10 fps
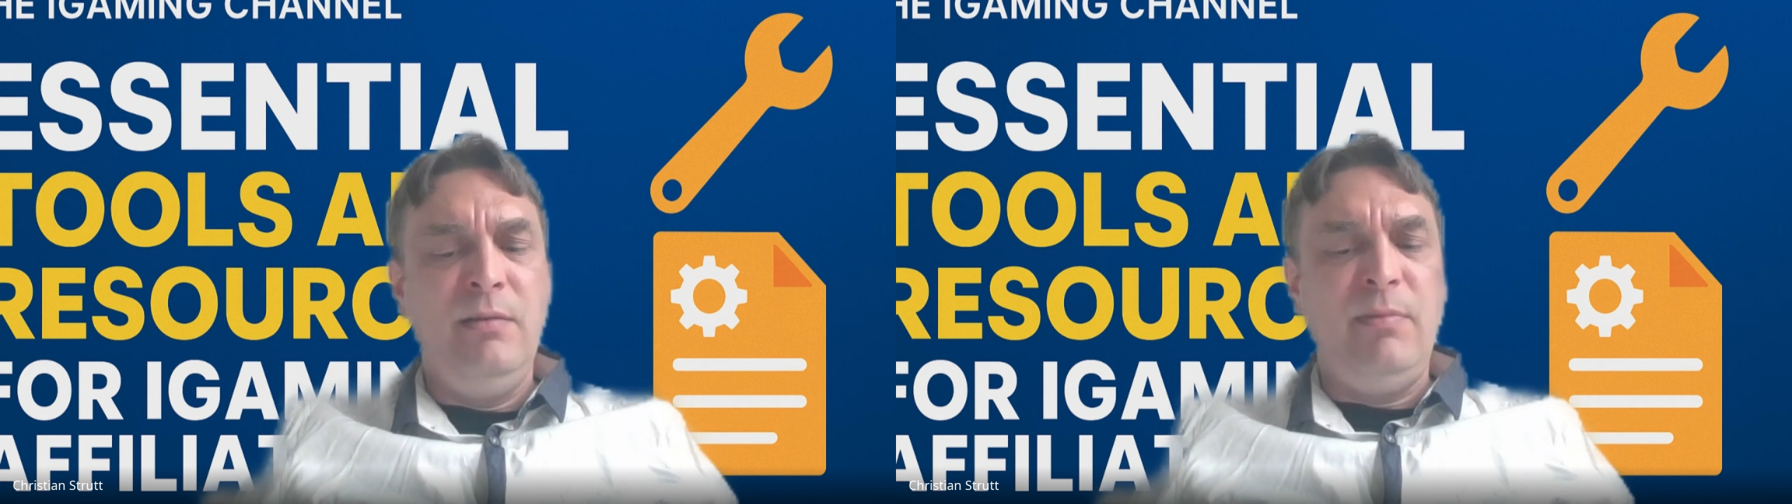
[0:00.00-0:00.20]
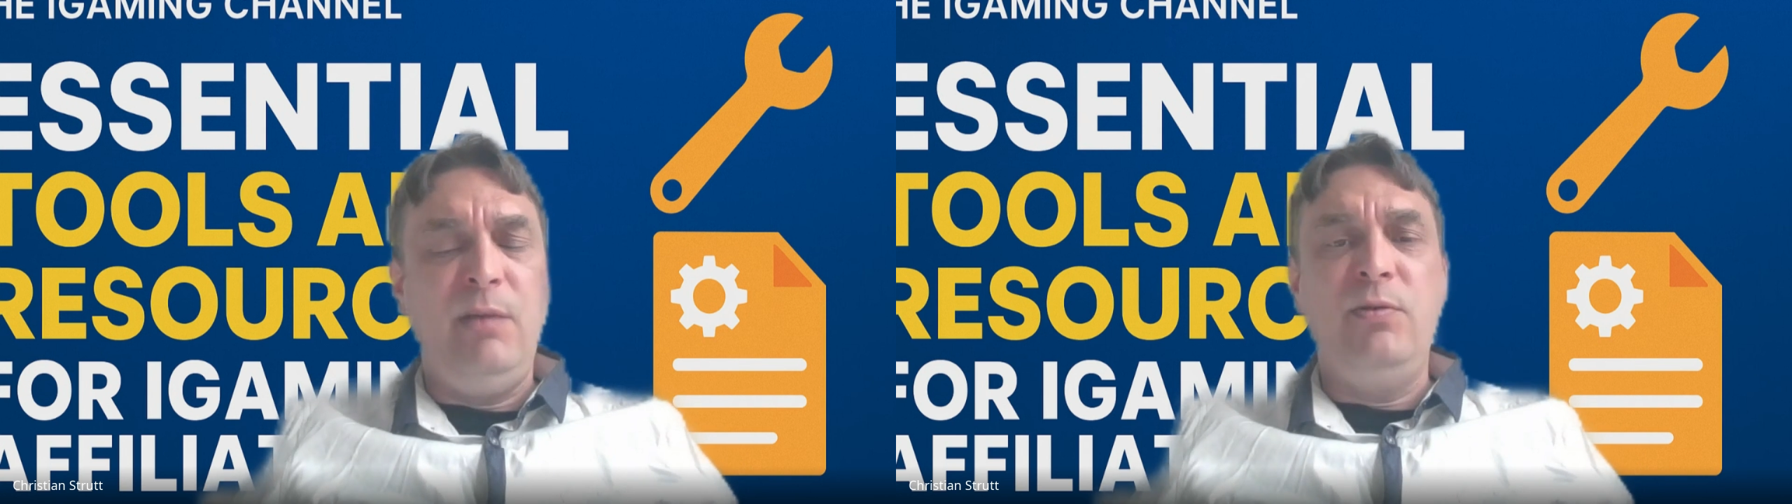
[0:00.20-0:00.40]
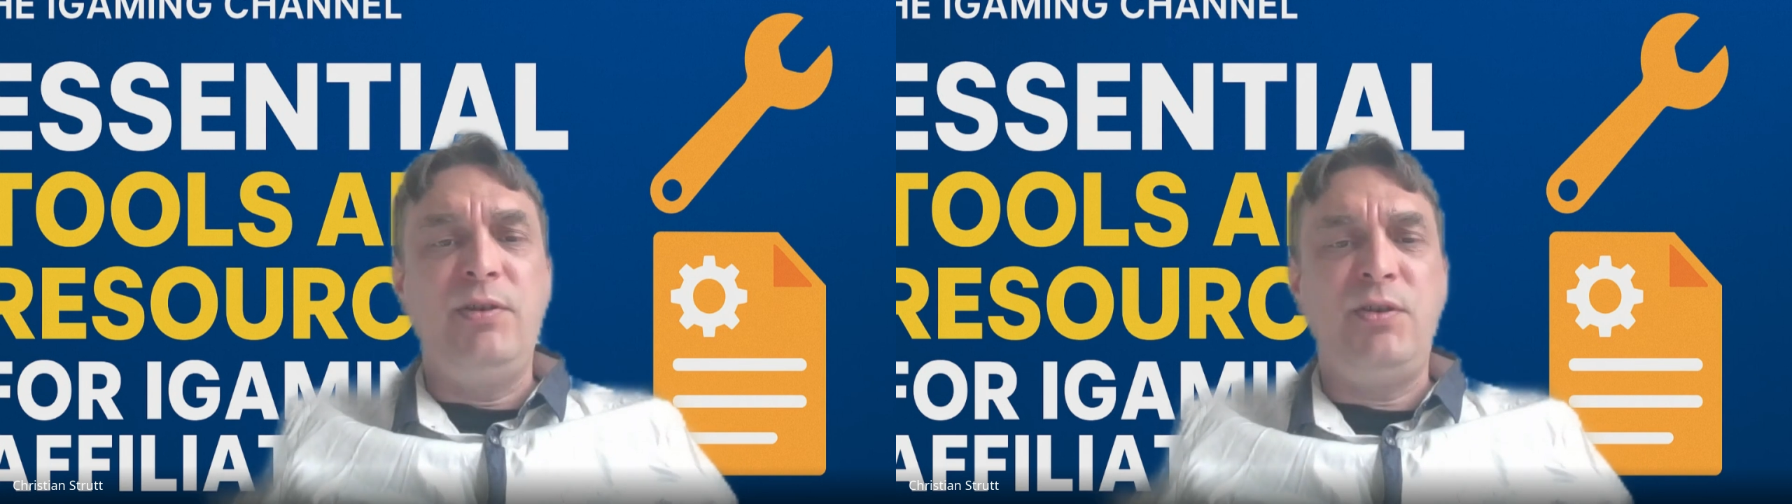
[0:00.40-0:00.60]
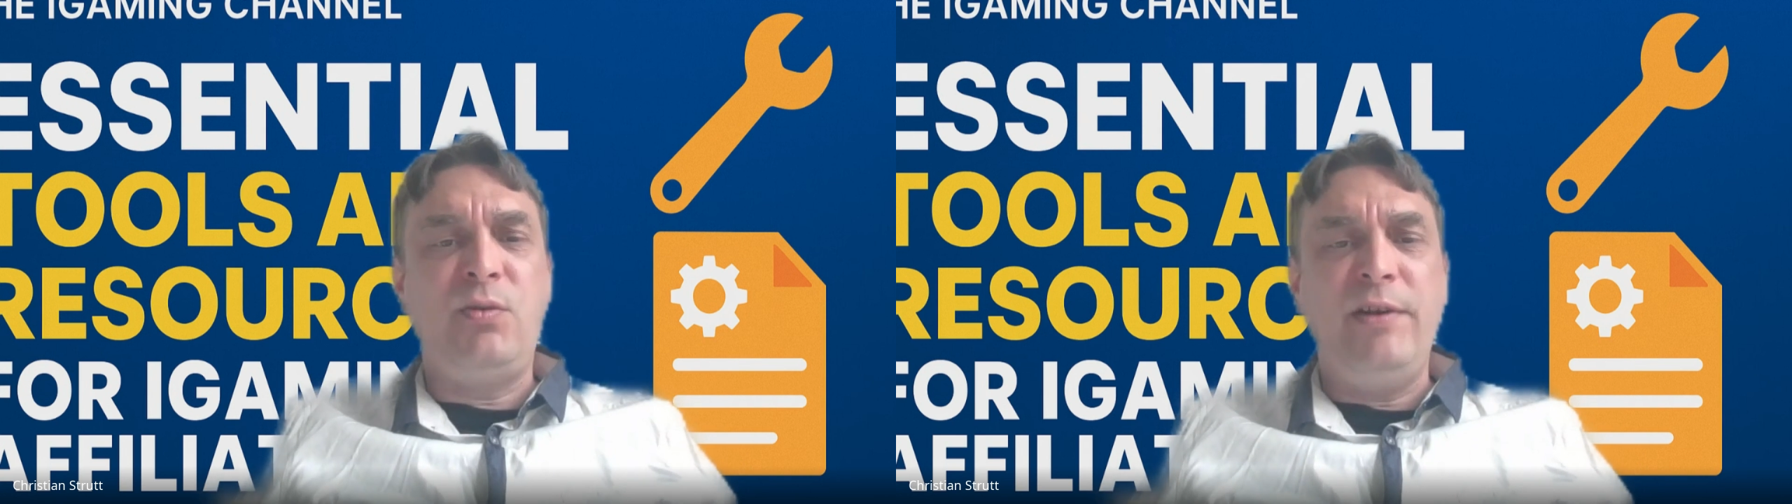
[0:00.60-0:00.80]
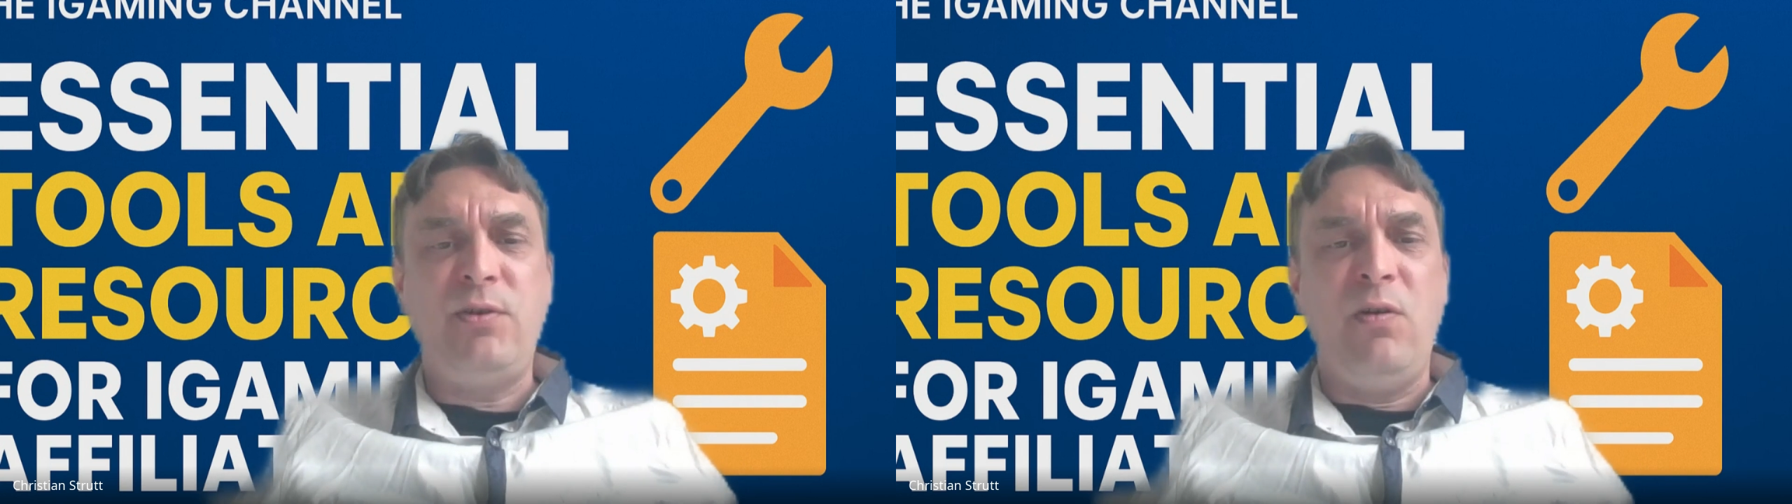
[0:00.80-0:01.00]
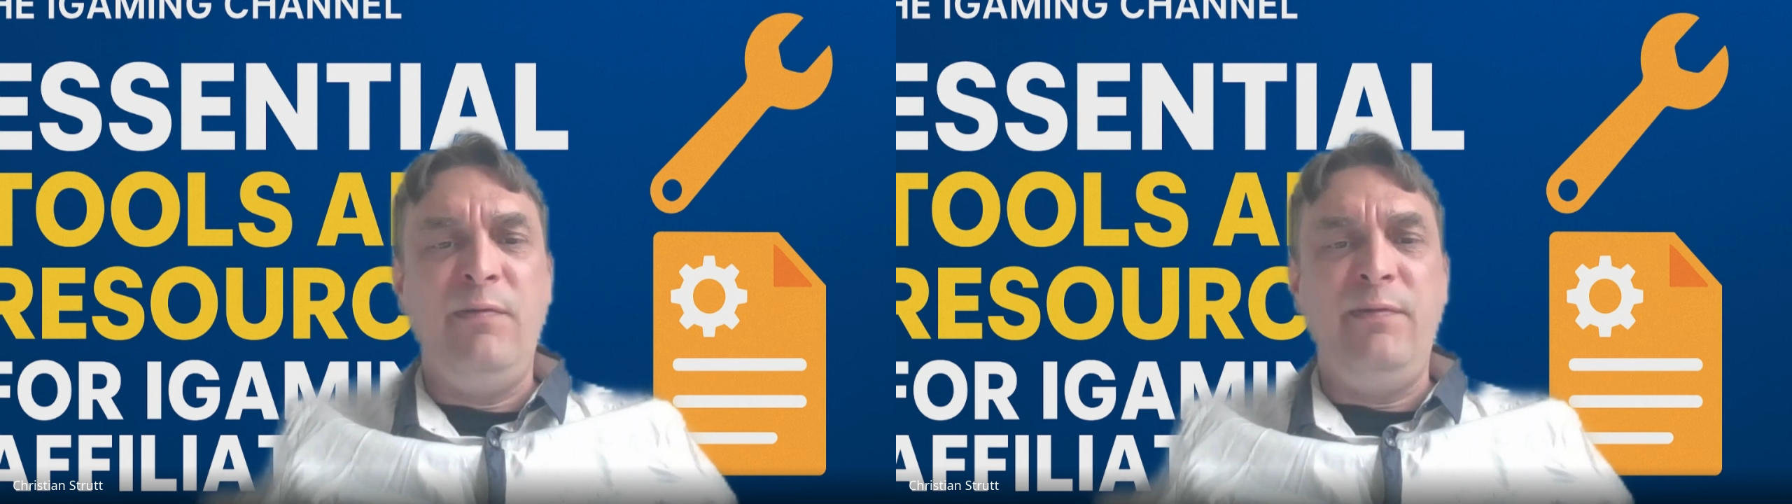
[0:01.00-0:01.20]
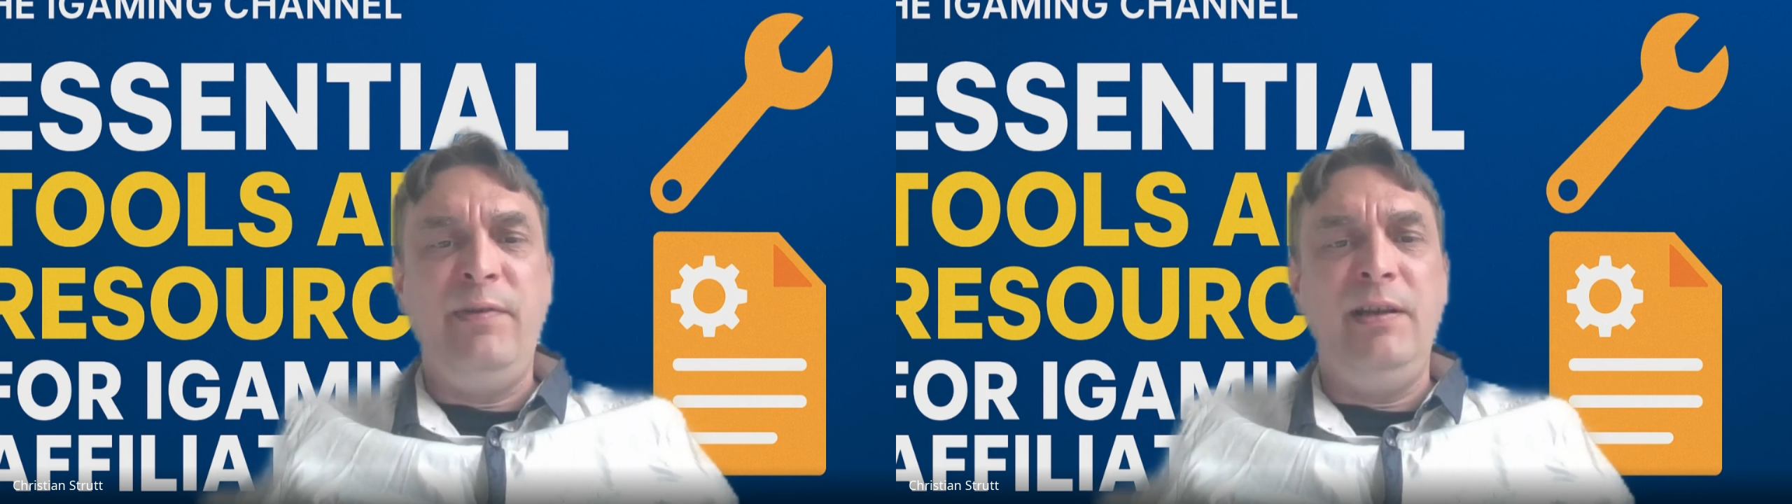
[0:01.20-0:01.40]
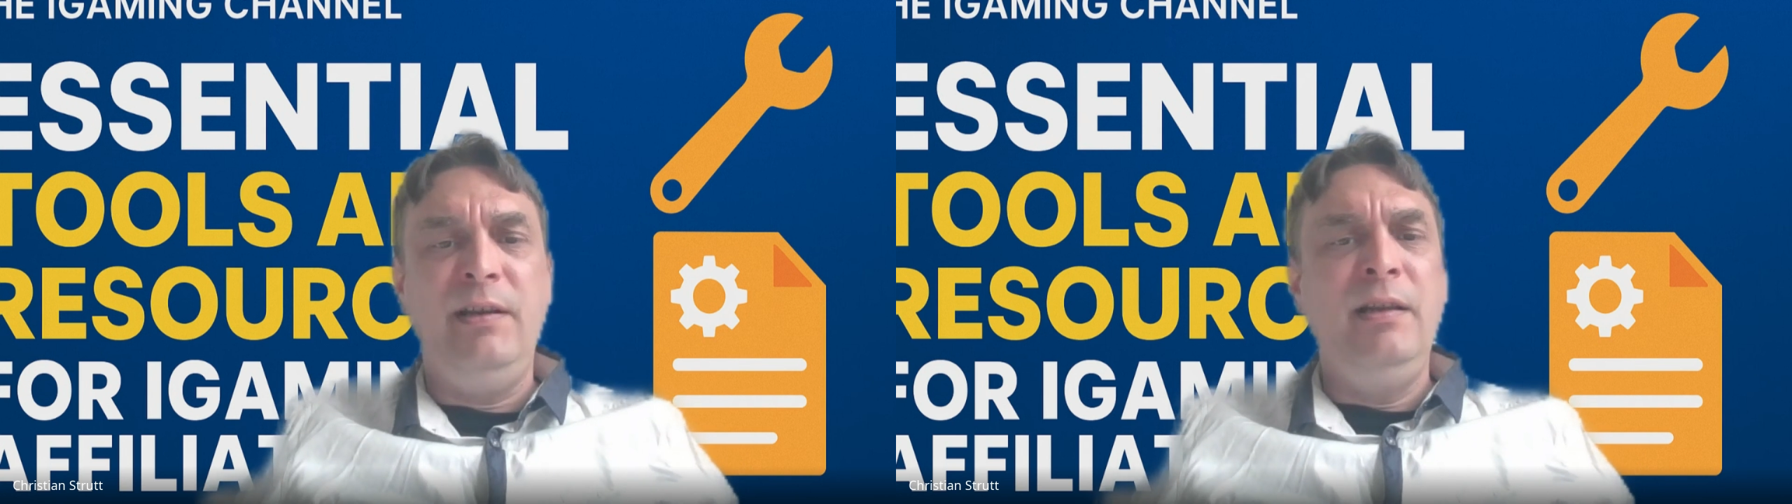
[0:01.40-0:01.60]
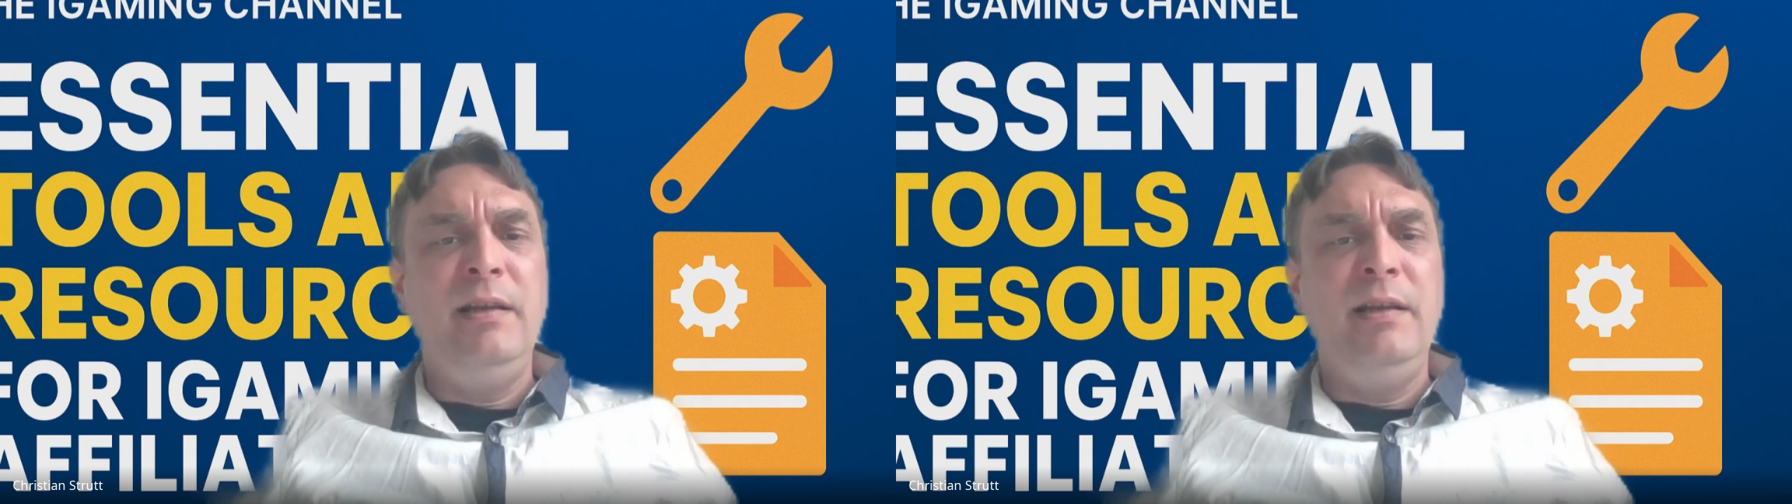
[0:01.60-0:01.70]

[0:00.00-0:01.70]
people just switch off and it